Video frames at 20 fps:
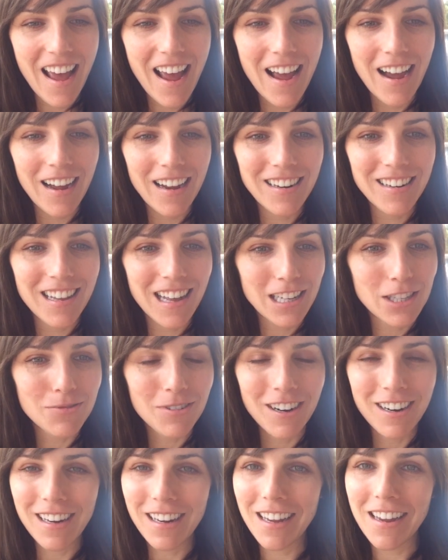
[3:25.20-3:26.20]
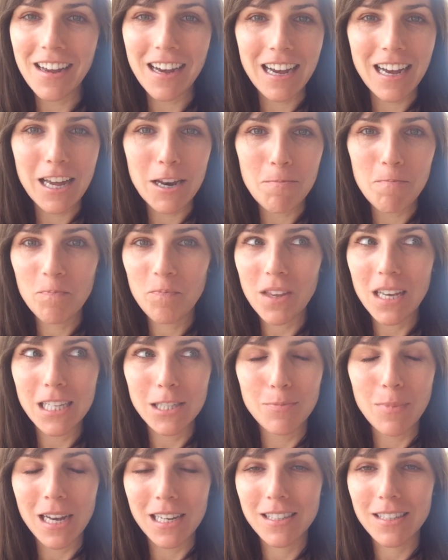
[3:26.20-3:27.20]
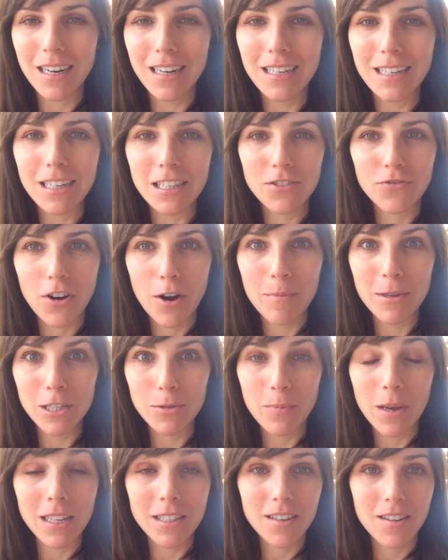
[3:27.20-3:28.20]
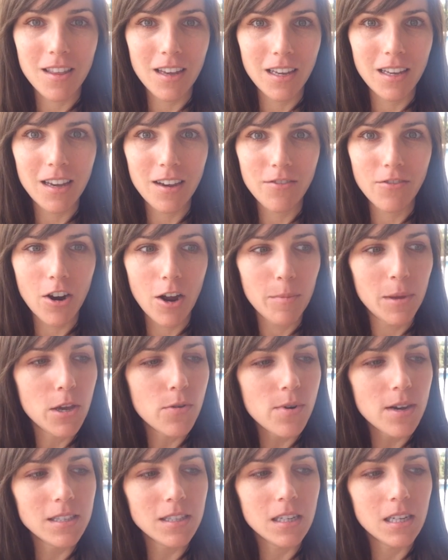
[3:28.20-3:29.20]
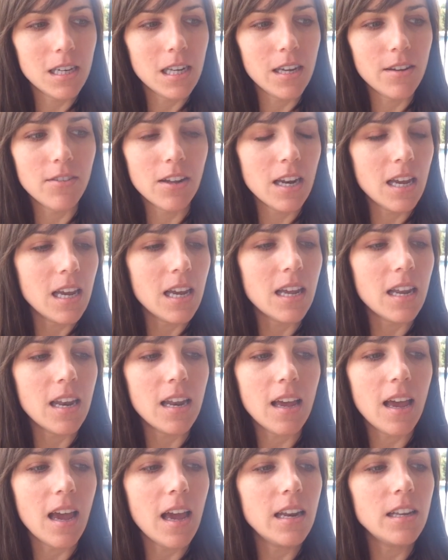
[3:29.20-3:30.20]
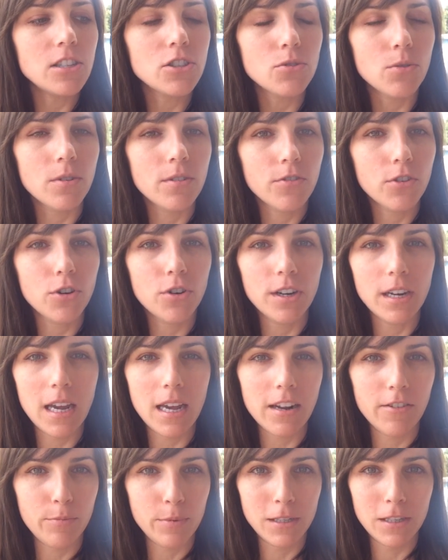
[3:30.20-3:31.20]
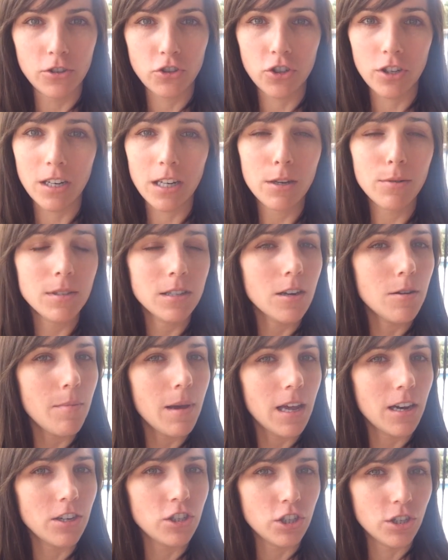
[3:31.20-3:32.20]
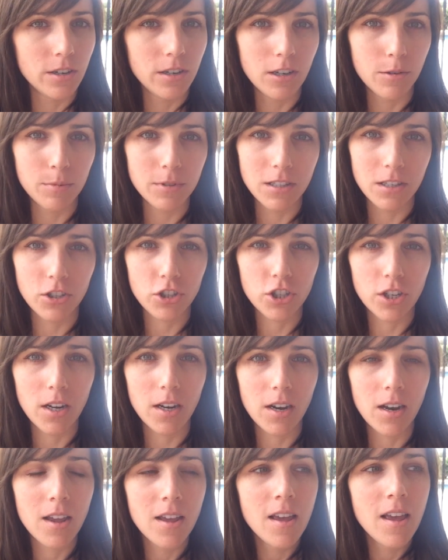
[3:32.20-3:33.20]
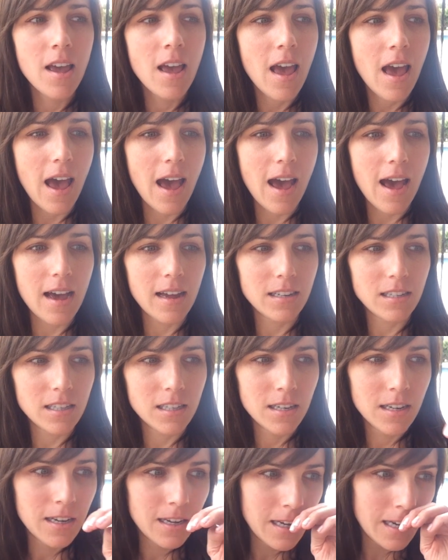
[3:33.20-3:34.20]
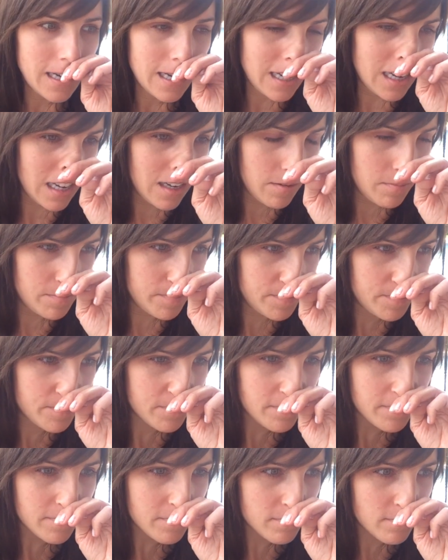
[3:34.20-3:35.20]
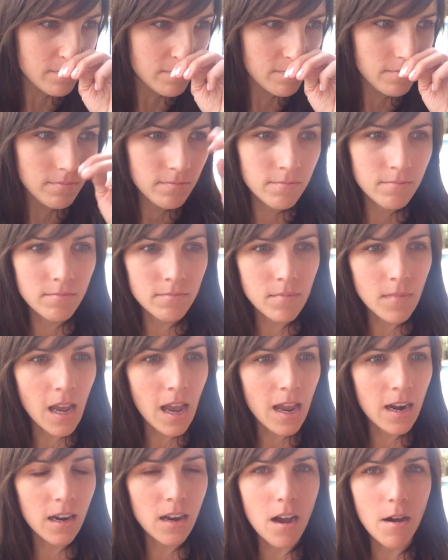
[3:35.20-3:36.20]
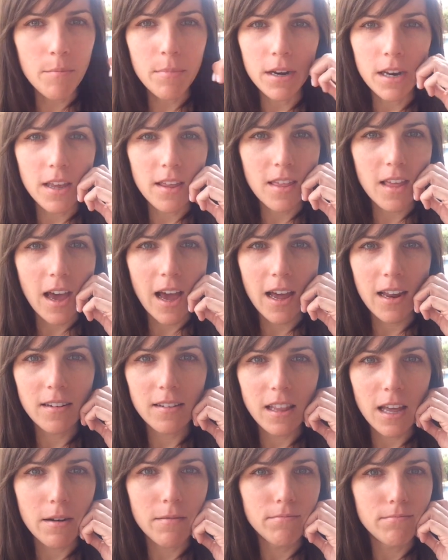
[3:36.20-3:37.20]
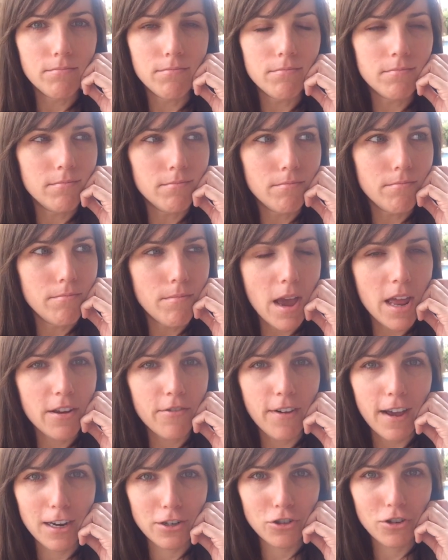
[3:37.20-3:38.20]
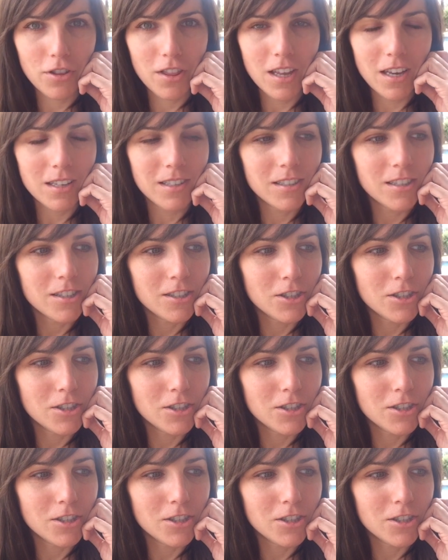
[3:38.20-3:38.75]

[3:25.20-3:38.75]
And that's where he got his best ideas from, his best thinking from. He wasn't even in any sort of creative position. He was in a managerial position at a company that manufactured things.